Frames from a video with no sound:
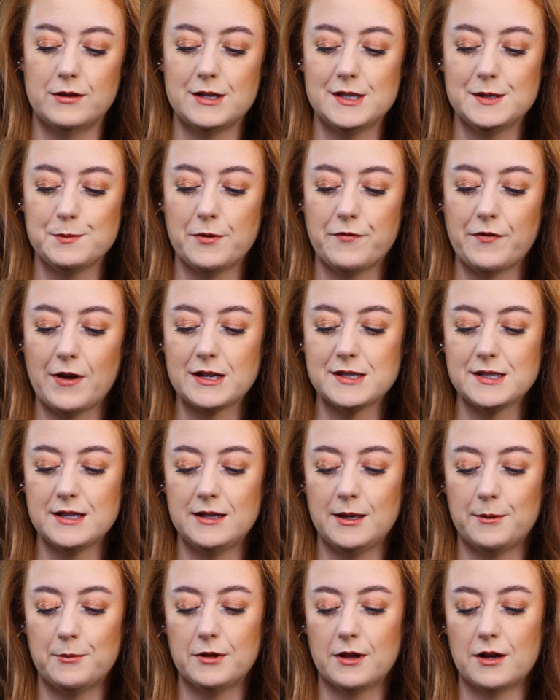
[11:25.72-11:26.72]
This
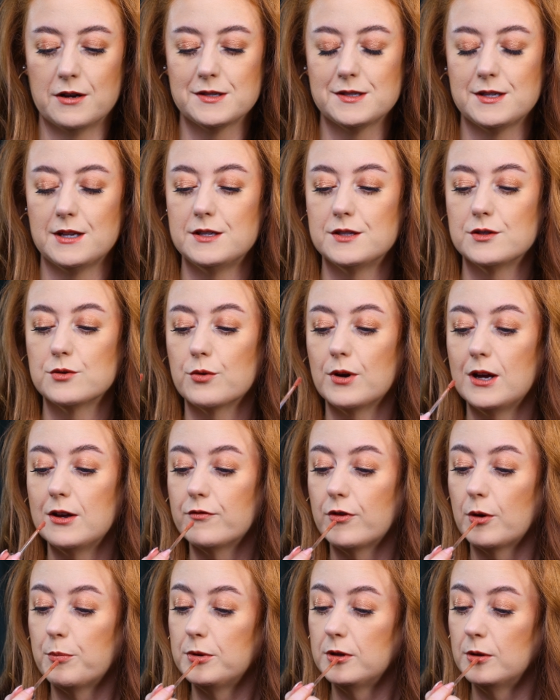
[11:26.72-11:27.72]
perfecting lip gloss is
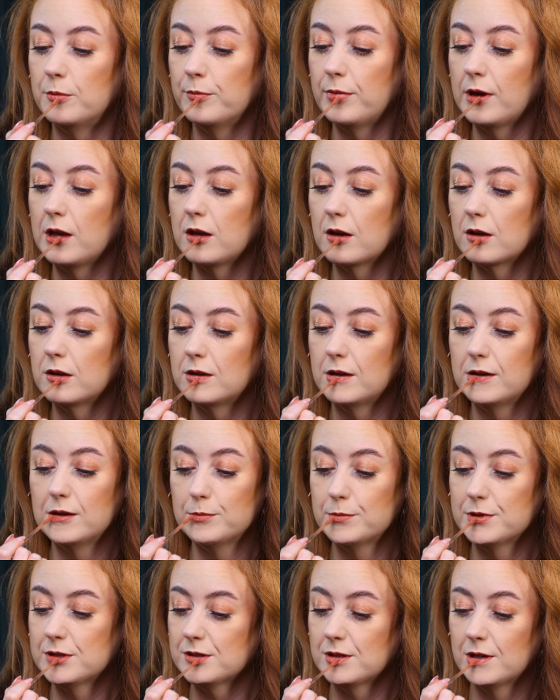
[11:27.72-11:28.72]
great for plumping your
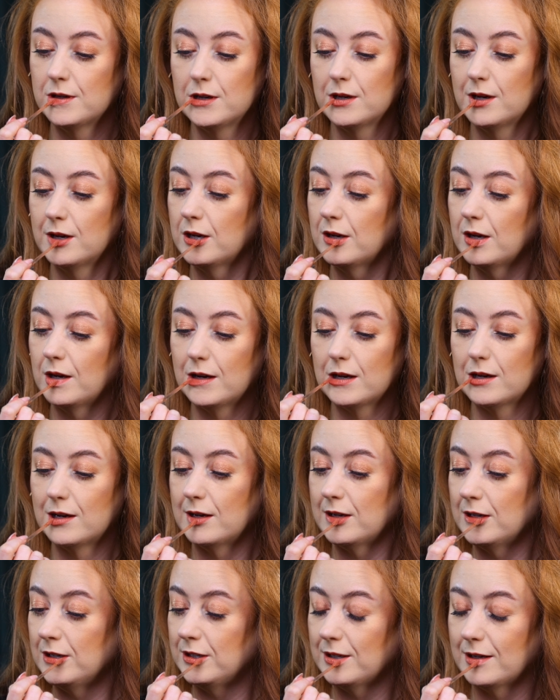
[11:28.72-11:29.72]
lips
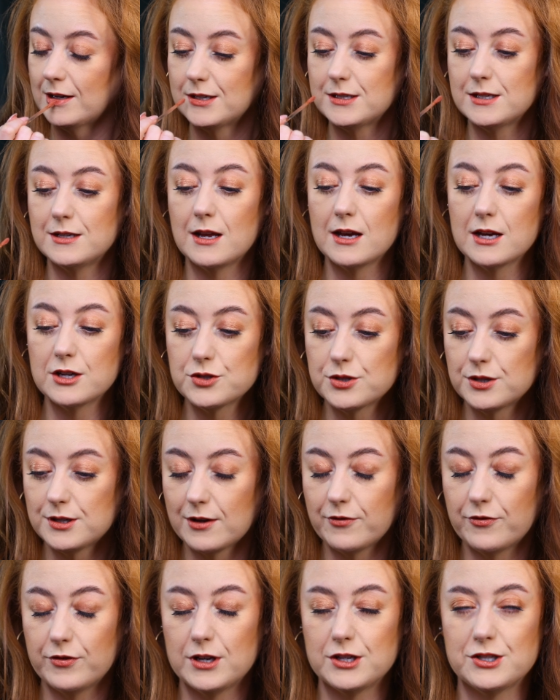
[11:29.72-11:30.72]
and adding extra
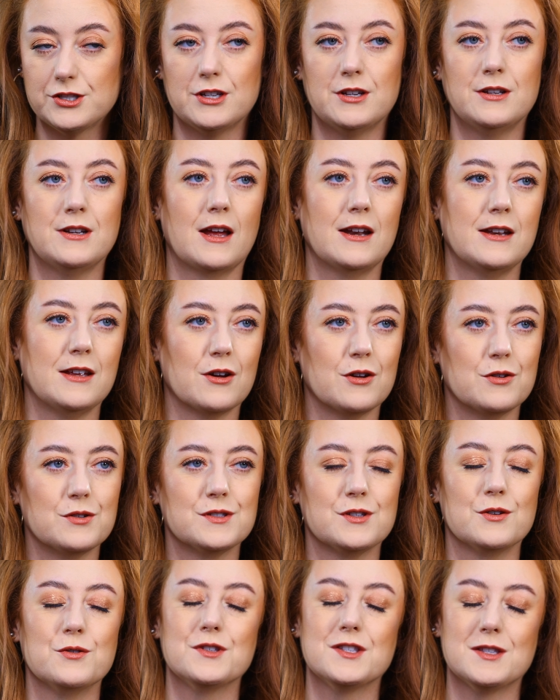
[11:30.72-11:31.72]
definition, and it
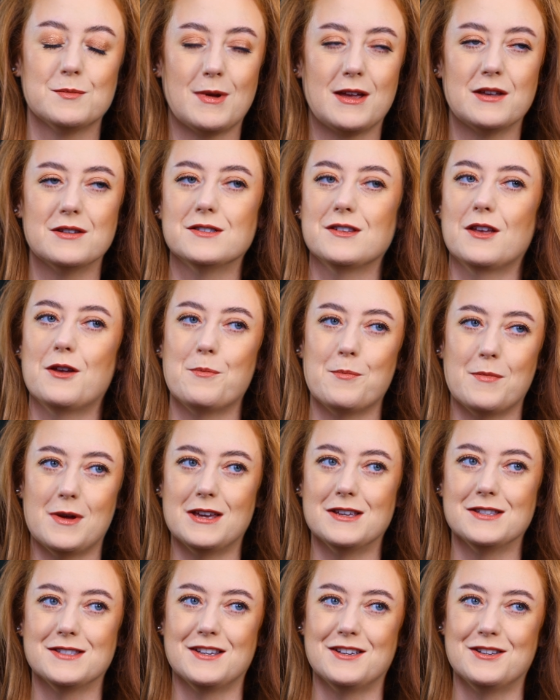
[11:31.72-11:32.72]
also smells
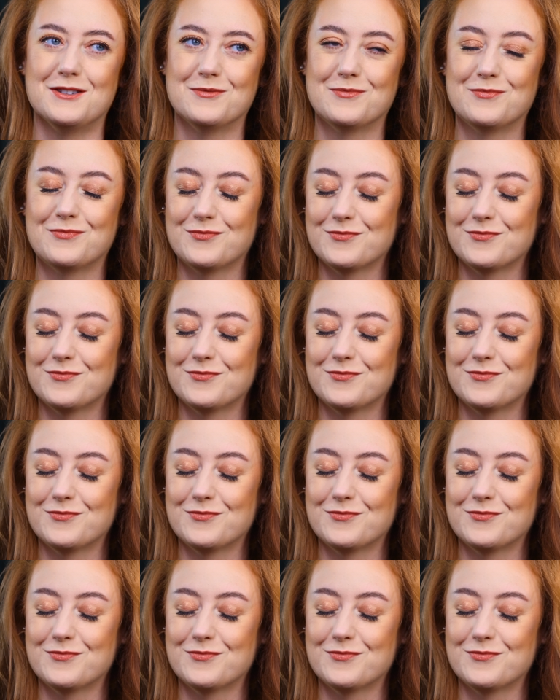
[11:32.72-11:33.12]
amazing.